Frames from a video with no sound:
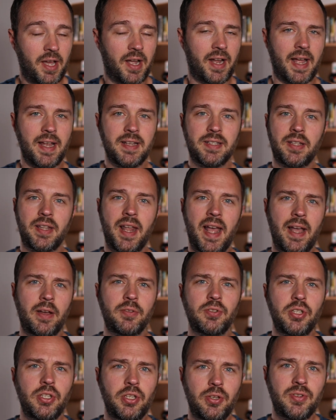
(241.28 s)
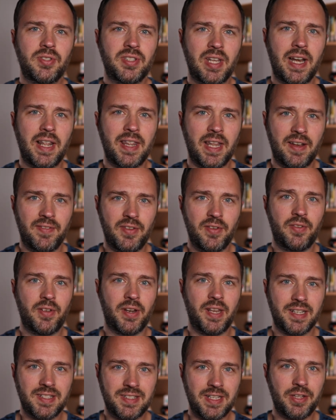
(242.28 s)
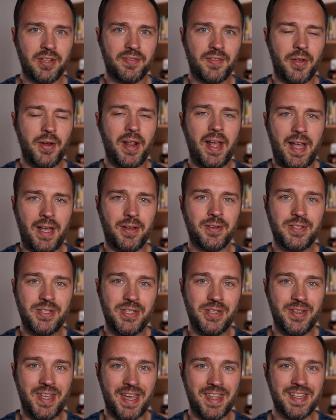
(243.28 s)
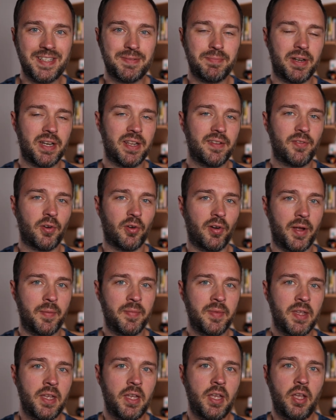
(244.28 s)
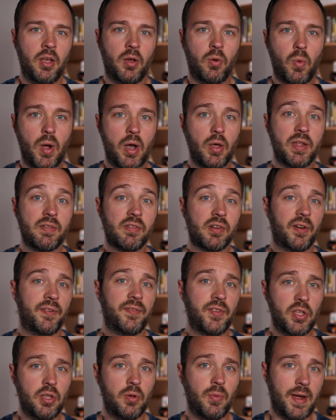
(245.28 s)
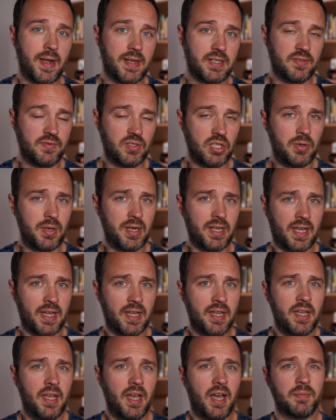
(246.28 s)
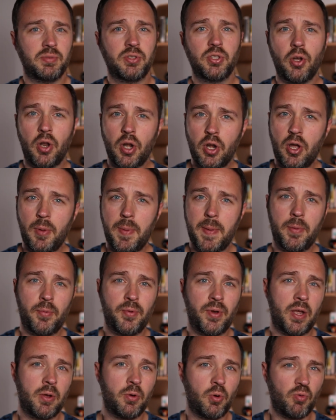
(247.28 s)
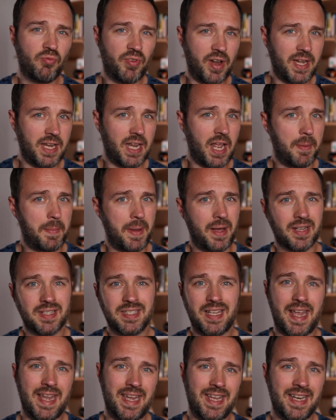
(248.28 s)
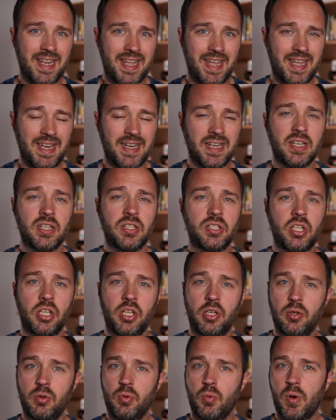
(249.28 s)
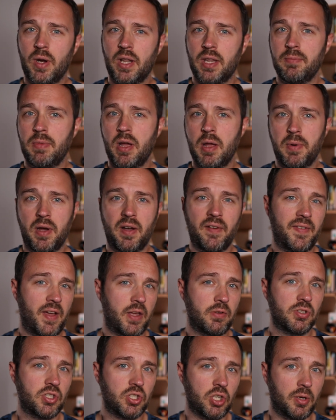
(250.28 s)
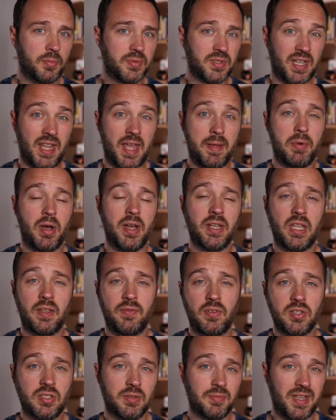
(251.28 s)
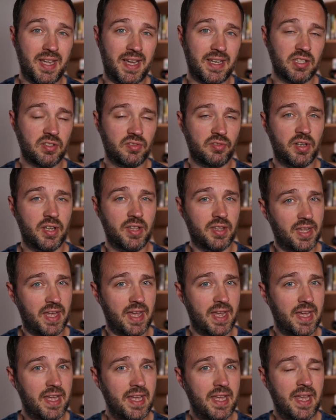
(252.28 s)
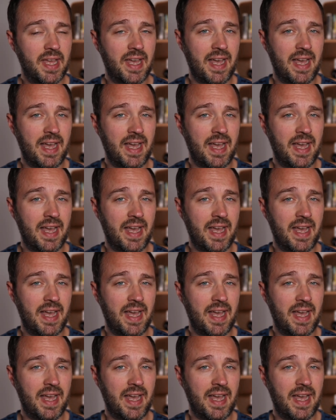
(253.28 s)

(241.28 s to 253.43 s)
Okay, so then how do you sell it then? If you can sell the phone, how do you get this money for it? Well, there are a few ways of doing it. I'm sure a lot of people know already about taking it in to one of the mobile phone shops, and they might give you some cash for it there.